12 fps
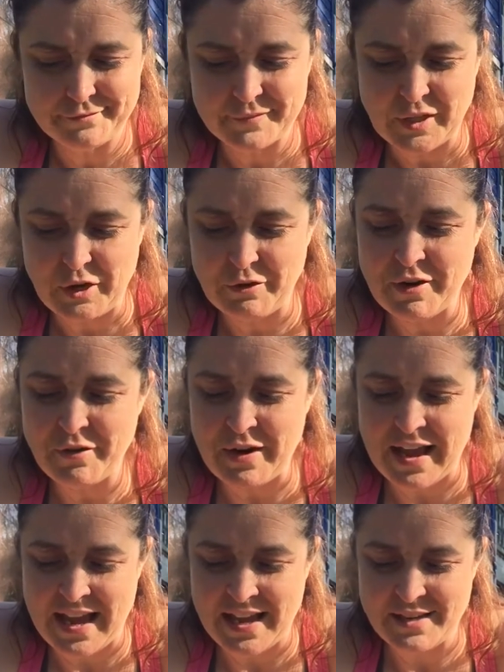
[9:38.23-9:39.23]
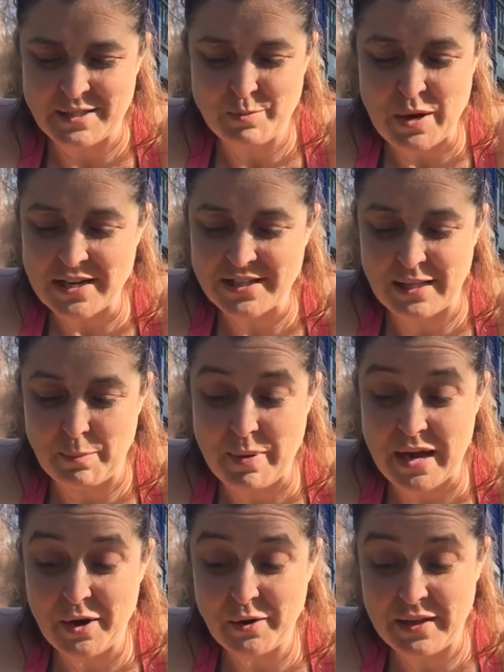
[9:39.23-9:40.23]
Her other hand is practically
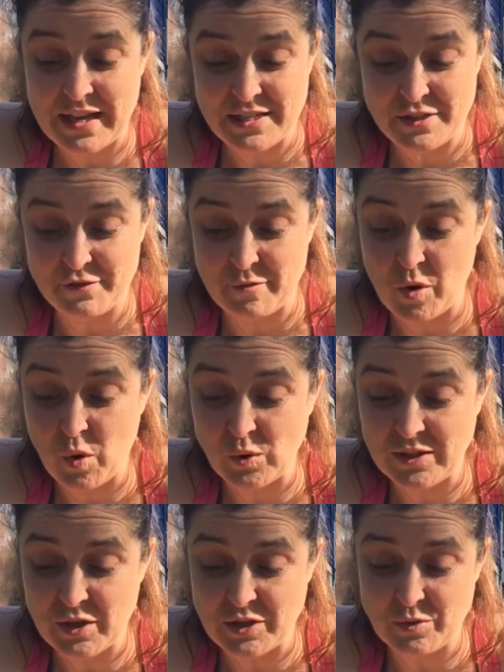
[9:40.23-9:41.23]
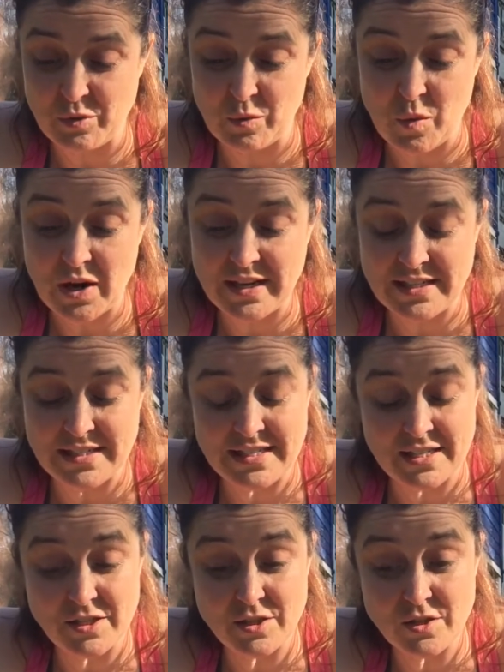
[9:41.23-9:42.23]
paralyzed from holding onto her walking
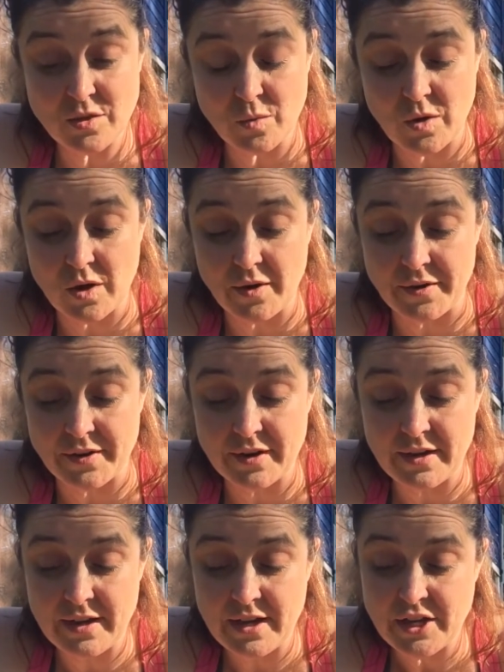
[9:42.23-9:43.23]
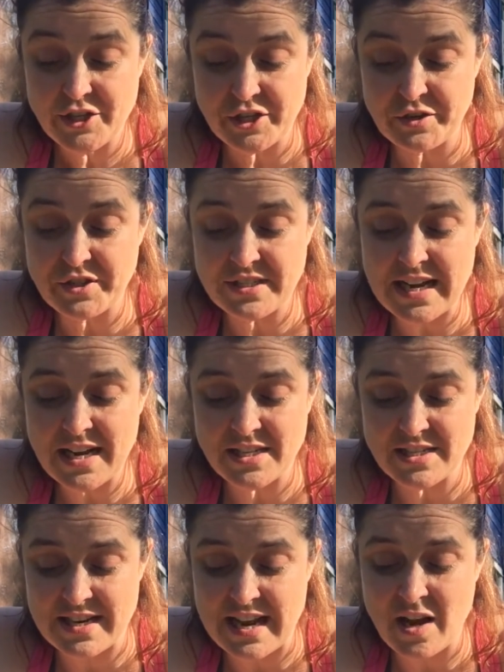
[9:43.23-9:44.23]
stick so hard. She
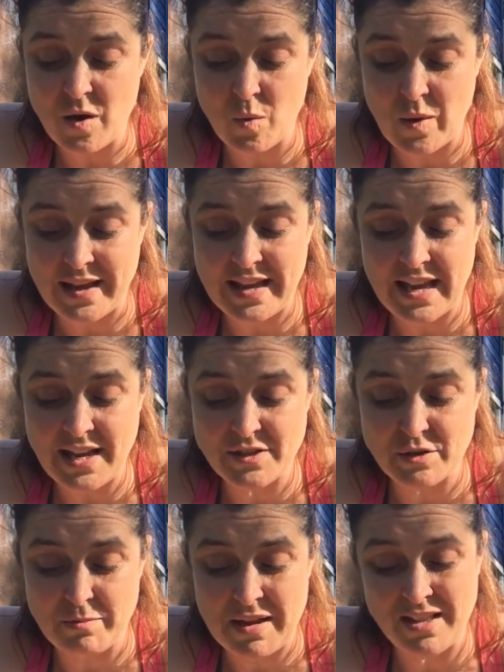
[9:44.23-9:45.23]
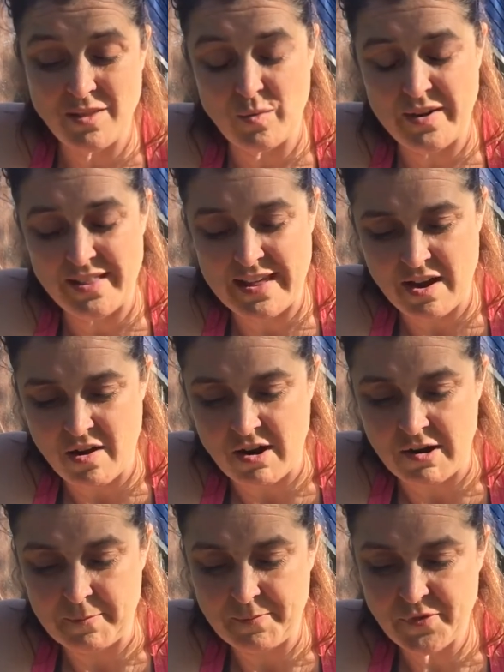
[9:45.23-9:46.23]
understands now why canes are made the way they
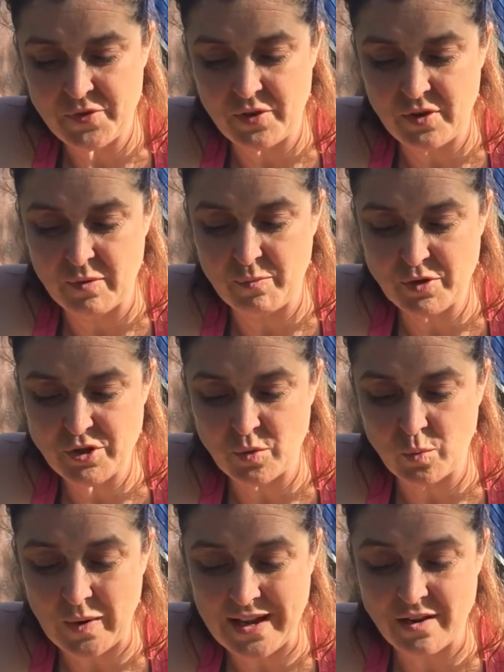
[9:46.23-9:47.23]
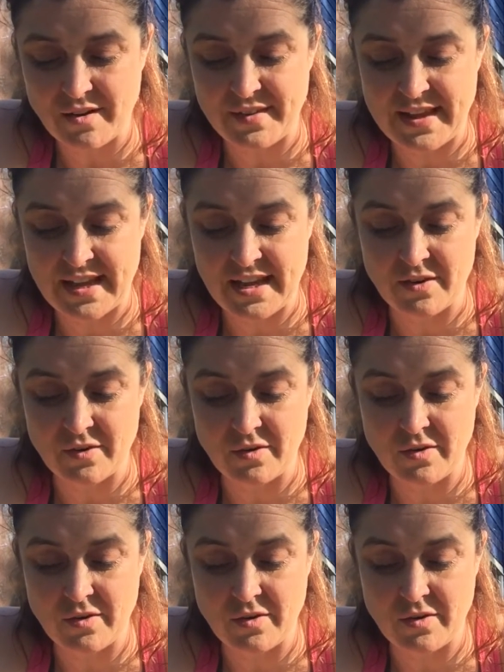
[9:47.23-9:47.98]
are, so you can put your weight on the handle.